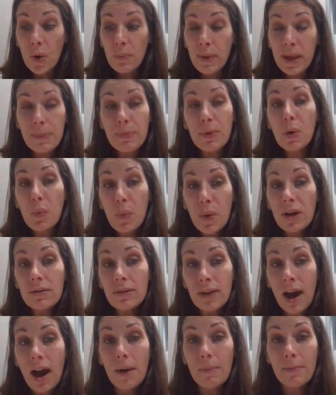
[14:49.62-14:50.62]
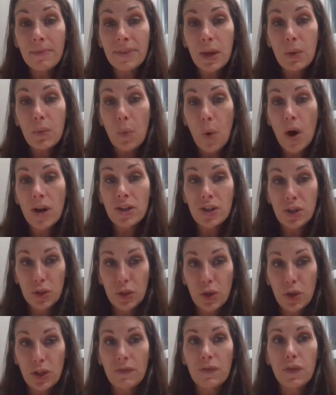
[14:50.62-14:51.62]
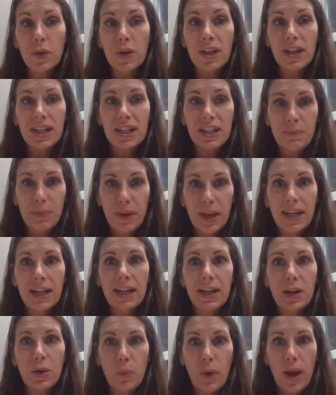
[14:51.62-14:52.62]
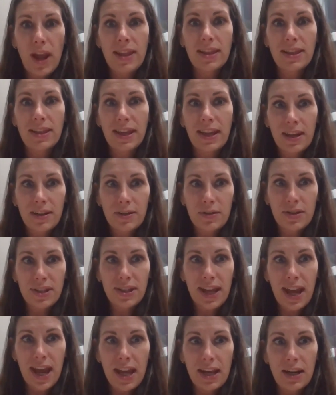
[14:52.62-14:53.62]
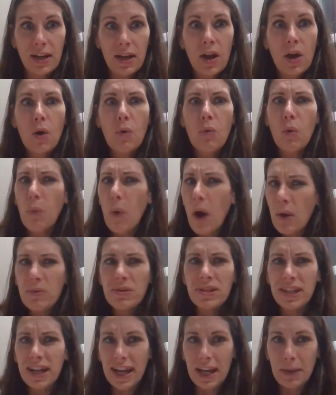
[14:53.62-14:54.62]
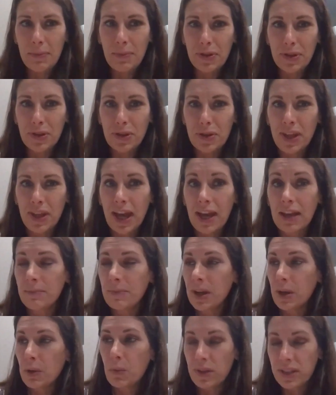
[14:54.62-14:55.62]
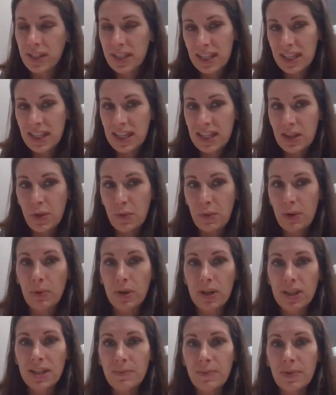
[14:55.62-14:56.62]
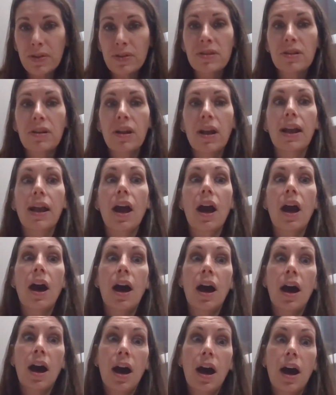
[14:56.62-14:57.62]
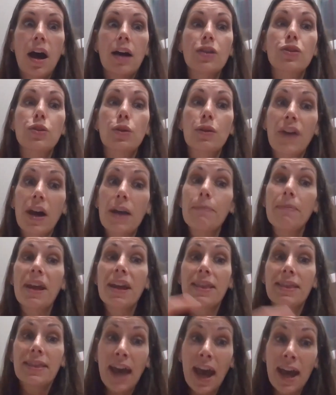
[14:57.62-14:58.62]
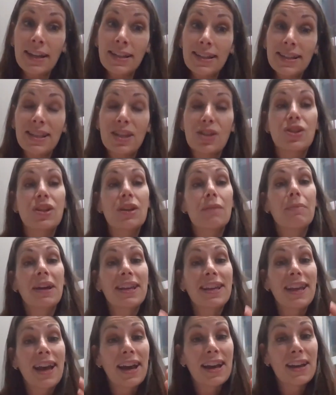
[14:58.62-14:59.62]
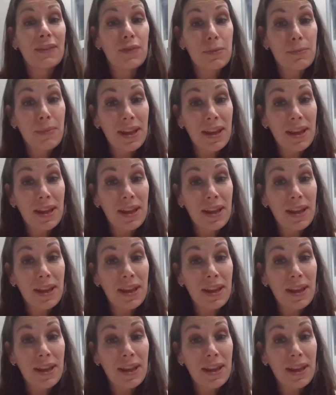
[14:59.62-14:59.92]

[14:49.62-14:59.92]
People will come. They want to learn. If you can explain it in a way that they understand, well, why wasn't I able to do that? I'm like, well, see these 3 principles? So like, so if I made that decision, I'm like, yeah, if you